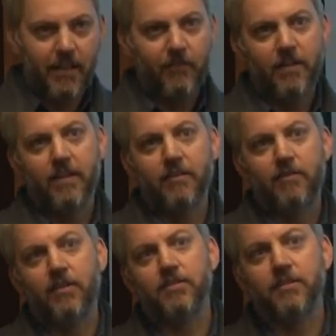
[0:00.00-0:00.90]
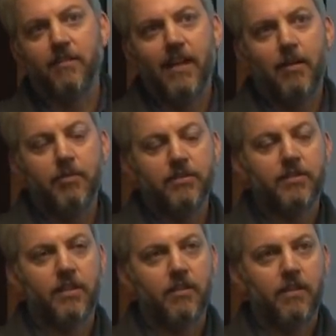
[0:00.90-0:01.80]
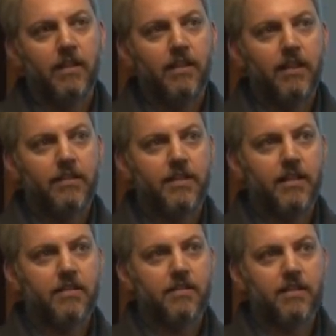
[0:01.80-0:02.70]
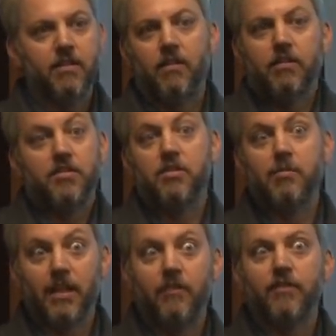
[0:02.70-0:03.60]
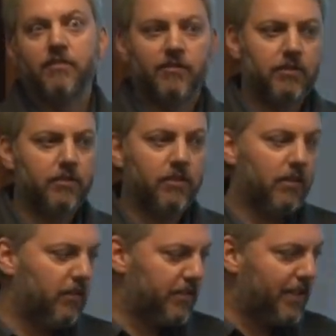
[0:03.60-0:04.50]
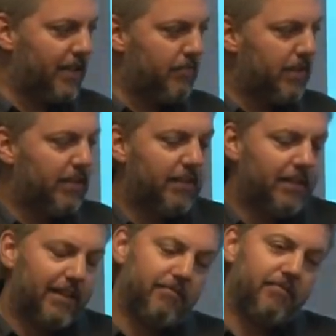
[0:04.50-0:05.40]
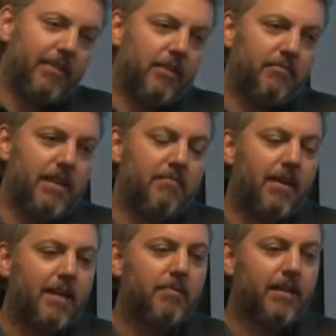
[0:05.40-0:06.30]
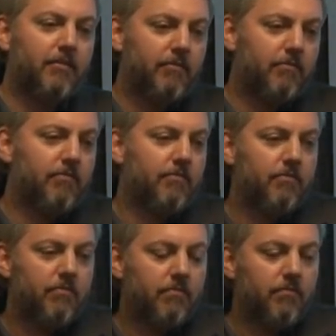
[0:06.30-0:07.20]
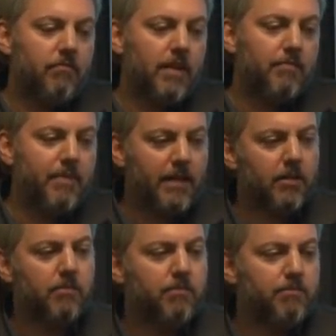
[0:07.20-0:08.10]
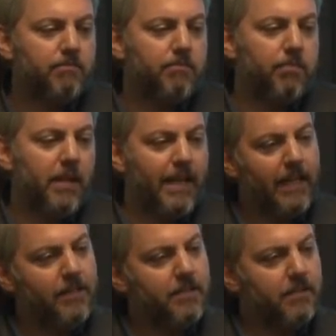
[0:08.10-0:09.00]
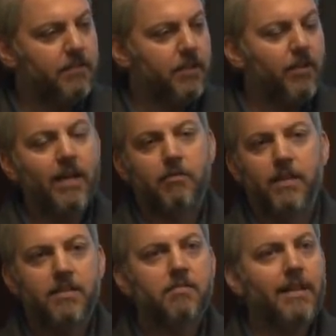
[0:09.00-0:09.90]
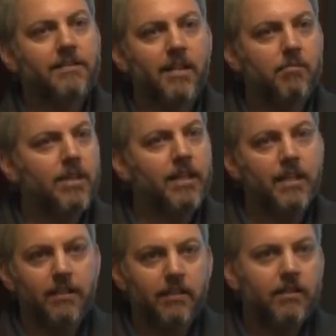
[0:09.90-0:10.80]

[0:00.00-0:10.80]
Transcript: everything falls in your lap. And so it takes, it's an all consuming effort for a long time. And, you know, it might have been a better plan to go out and raise some outside money